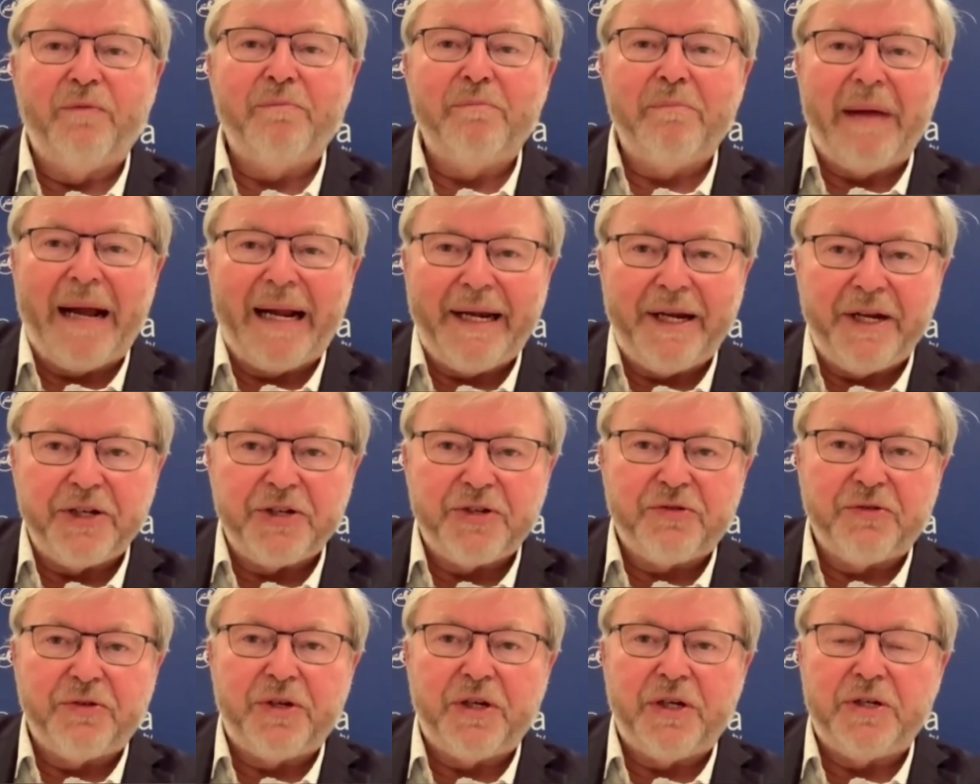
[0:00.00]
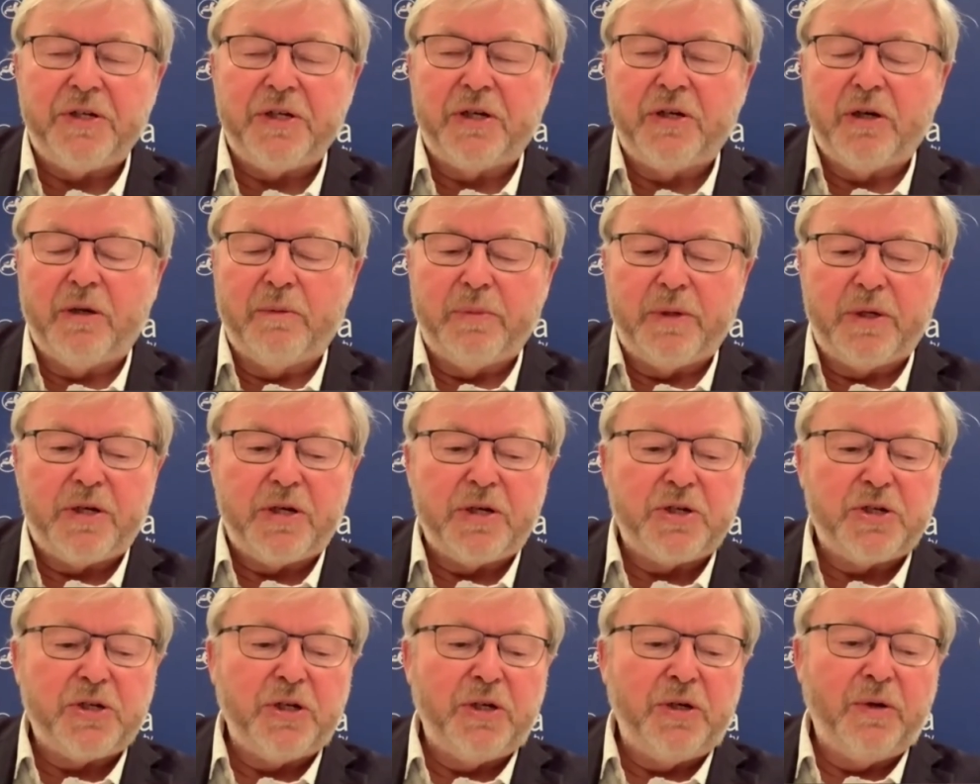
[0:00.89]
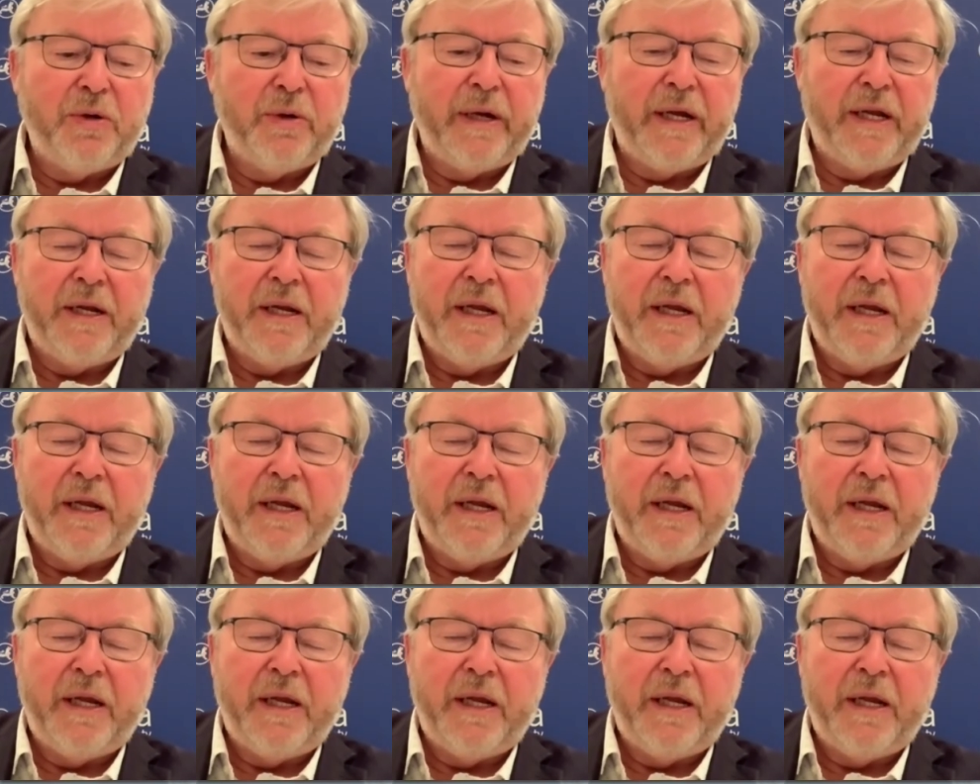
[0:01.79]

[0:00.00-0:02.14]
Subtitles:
managed strategic competition, or